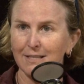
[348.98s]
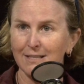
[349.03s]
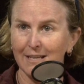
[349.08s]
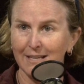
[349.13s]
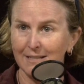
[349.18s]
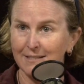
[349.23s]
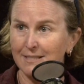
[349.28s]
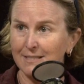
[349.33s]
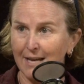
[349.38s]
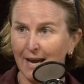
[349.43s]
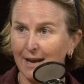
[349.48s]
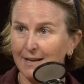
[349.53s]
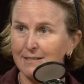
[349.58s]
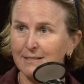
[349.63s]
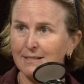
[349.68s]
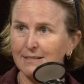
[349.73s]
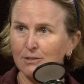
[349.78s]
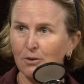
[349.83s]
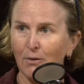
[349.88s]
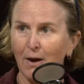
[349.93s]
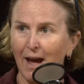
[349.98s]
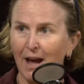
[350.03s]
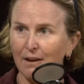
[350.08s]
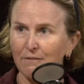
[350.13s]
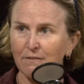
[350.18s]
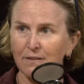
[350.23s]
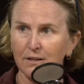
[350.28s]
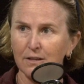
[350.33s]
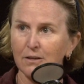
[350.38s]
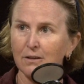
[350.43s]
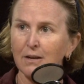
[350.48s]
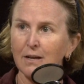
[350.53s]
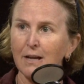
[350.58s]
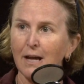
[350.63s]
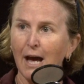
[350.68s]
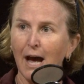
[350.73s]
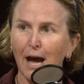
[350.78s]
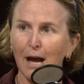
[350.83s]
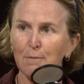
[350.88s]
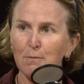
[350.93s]
NSAIDs, so Advil,
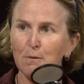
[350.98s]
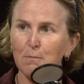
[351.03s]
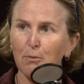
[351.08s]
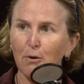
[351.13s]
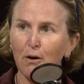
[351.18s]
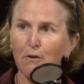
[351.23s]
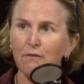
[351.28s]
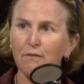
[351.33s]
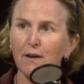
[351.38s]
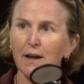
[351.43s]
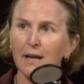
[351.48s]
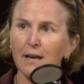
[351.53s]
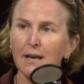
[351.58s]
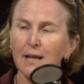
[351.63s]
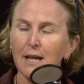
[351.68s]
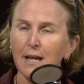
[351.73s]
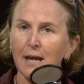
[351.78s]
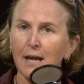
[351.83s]
ibuprofen,